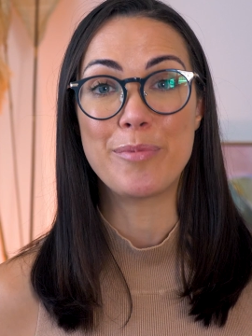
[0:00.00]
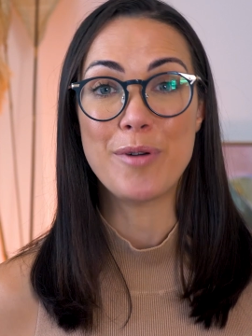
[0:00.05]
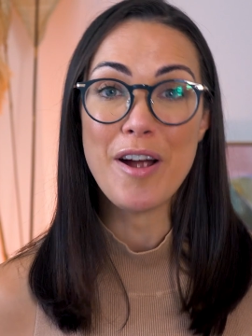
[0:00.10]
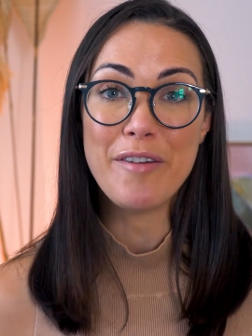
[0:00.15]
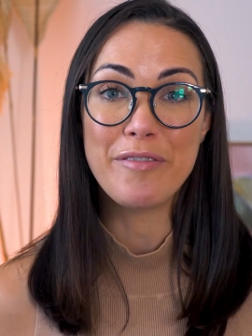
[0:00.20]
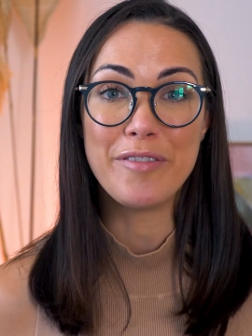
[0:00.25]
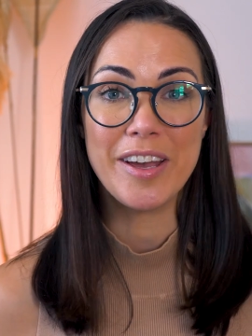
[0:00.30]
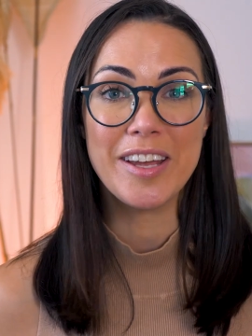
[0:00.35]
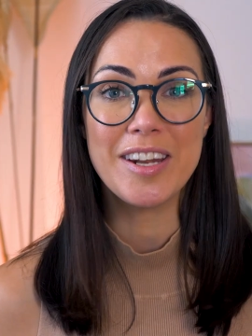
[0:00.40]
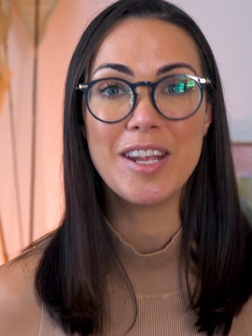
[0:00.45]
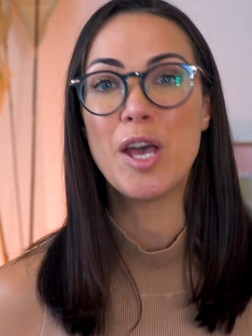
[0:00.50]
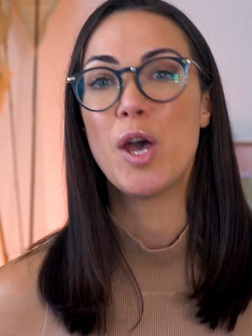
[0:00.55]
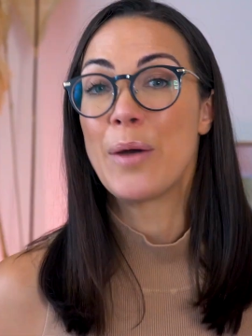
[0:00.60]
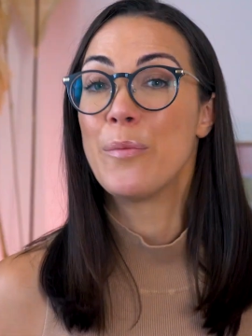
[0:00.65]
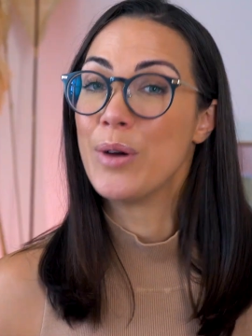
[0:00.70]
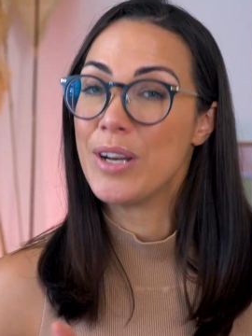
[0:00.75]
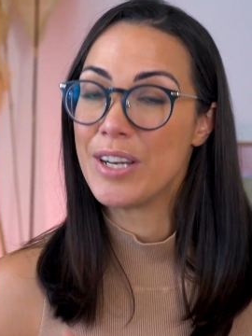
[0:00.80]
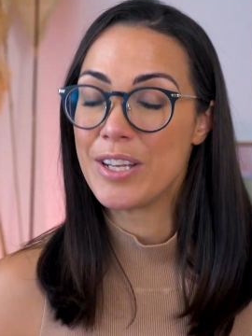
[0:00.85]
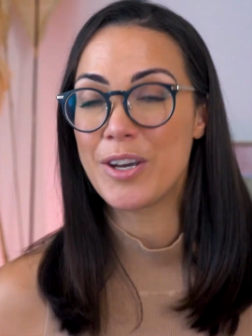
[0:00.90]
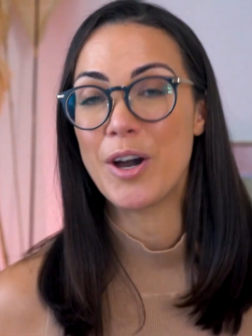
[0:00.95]
profit.
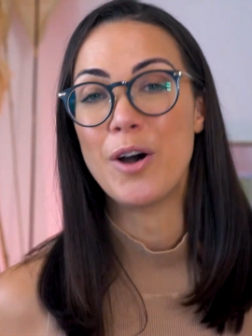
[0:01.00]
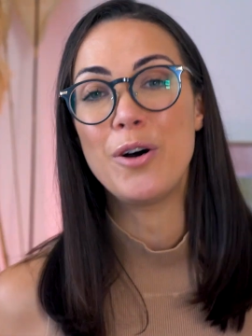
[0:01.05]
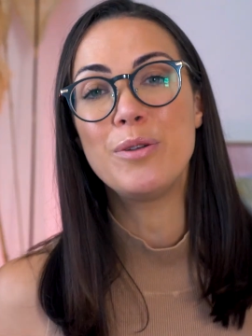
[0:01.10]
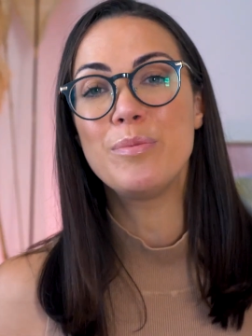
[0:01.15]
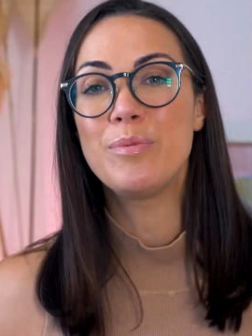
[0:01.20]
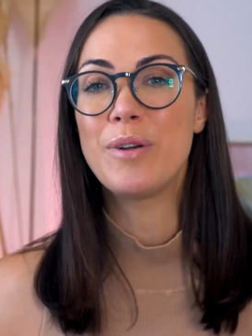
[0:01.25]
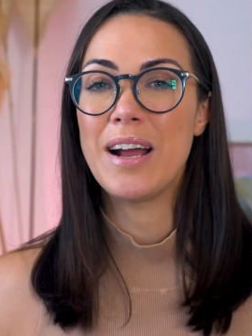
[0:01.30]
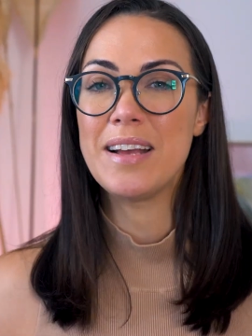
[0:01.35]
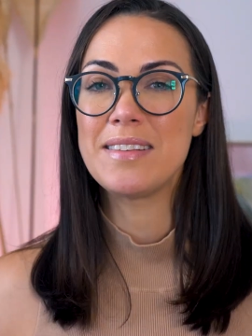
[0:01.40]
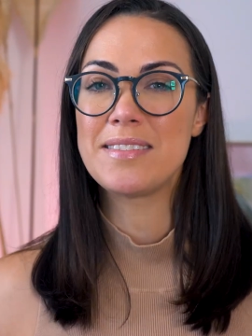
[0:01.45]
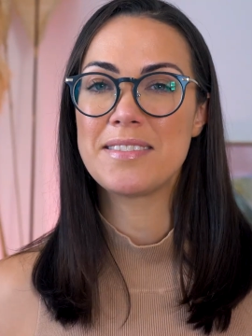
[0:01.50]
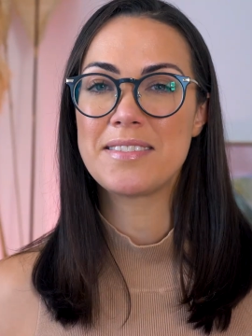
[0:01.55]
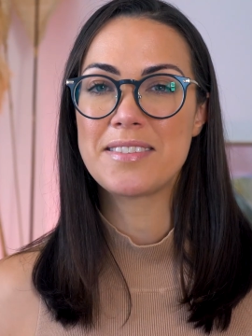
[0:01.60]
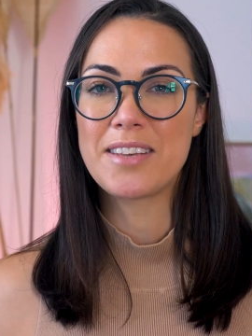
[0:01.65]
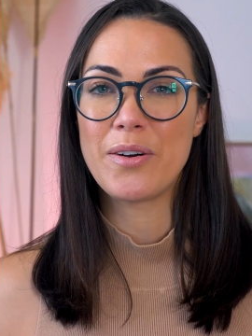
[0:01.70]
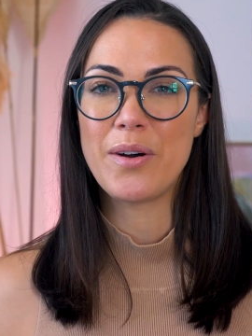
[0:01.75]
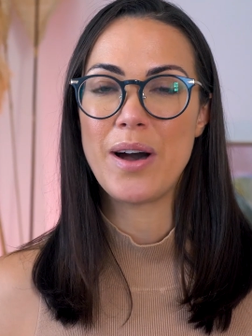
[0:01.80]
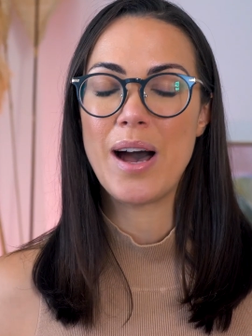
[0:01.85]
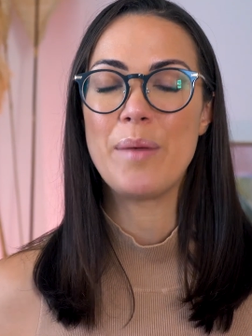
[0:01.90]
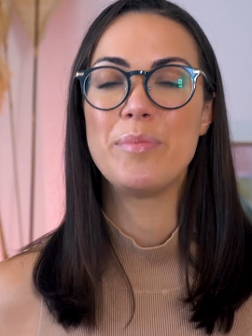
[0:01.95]
When gold prices
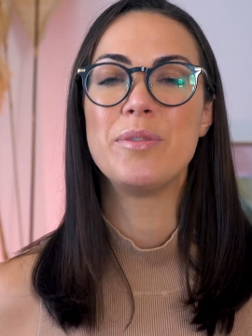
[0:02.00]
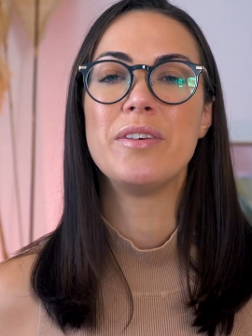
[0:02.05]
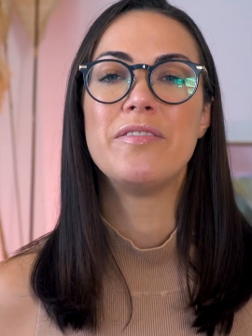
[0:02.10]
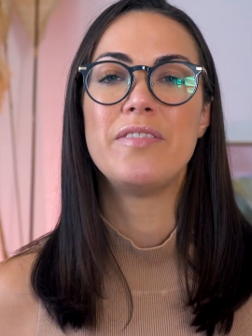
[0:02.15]
go up,